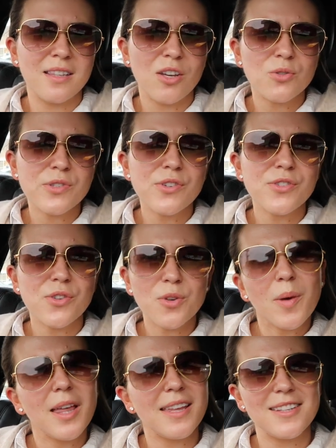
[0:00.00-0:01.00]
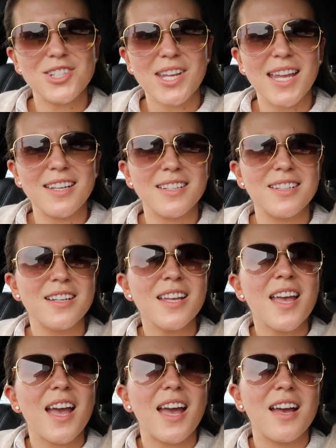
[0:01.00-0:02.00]
They're also so well educated,
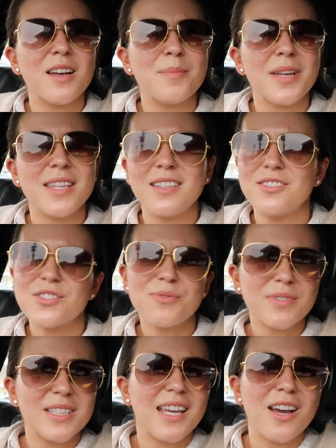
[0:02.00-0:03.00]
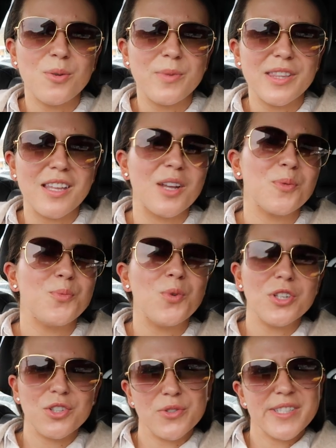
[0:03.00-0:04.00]
and they just really help with like
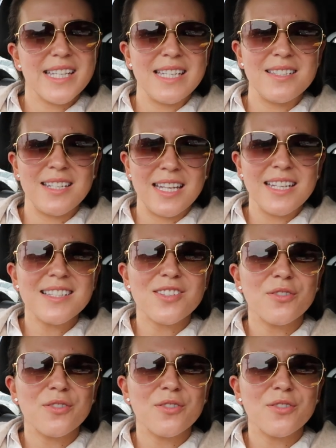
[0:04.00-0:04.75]
what your skin needs.